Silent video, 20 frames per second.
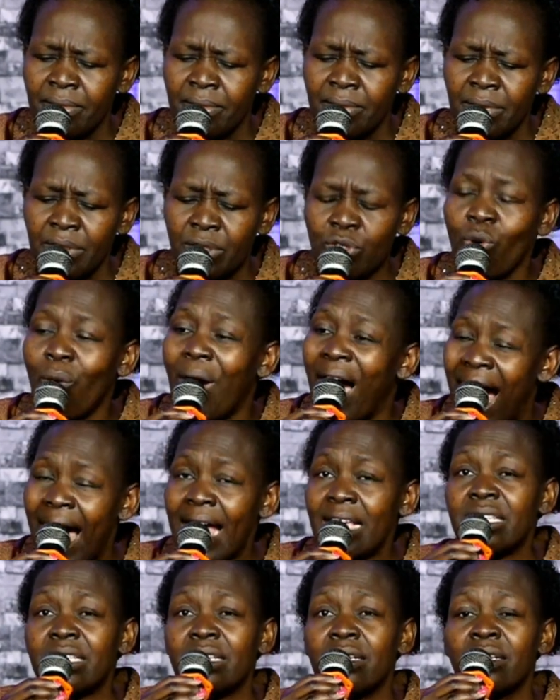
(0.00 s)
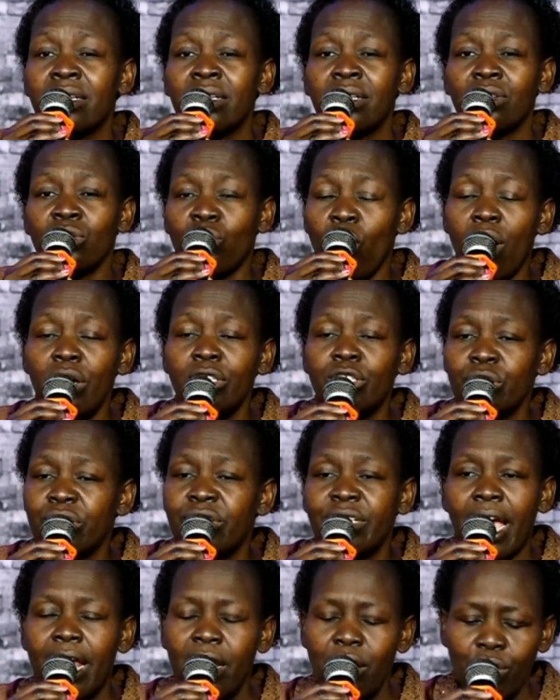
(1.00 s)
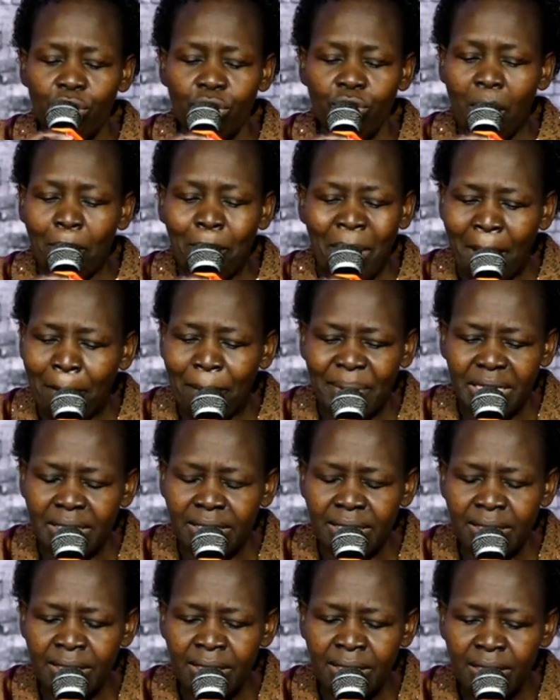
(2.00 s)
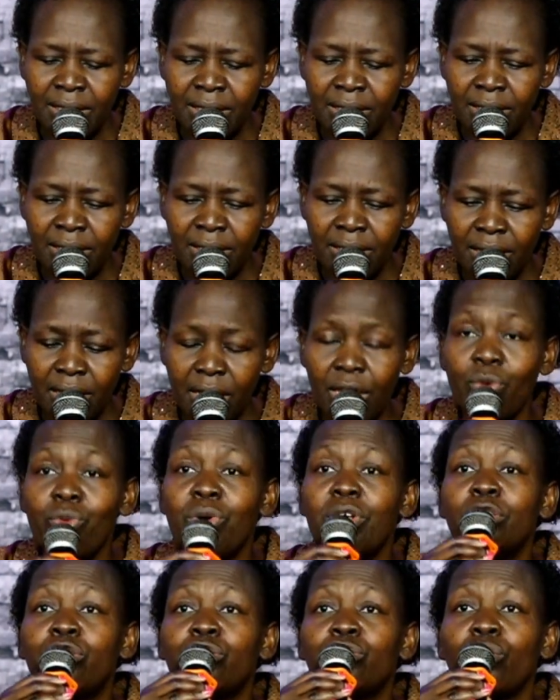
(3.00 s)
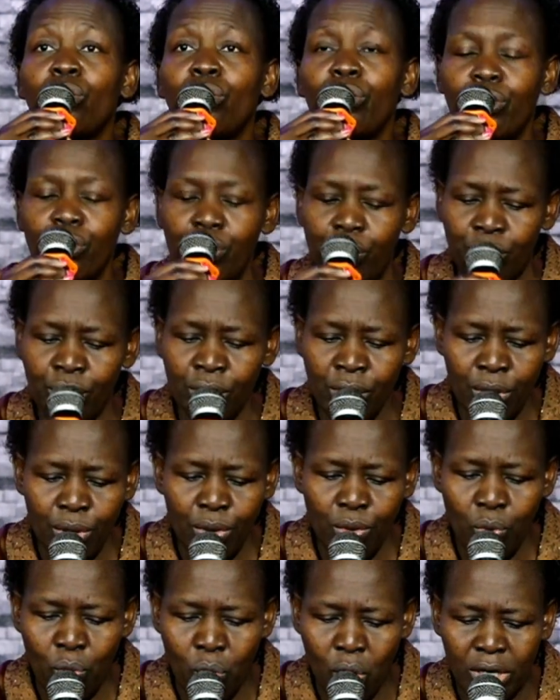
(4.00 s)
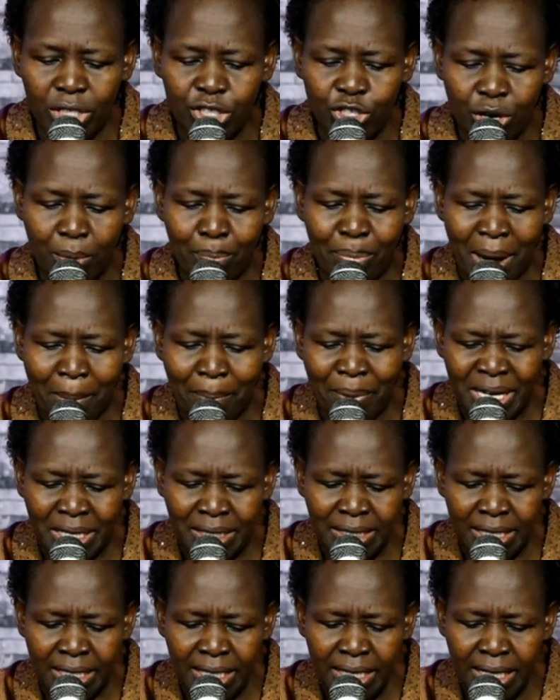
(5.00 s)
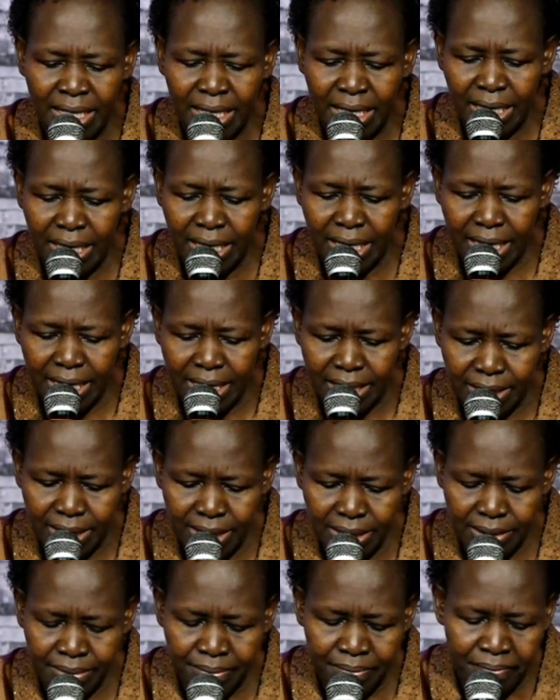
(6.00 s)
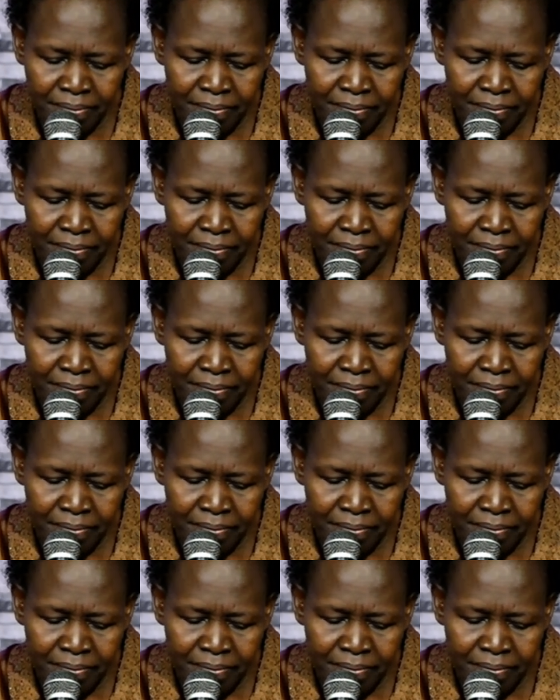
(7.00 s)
So ask God to tell you your purpose. He will show you what your purpose is.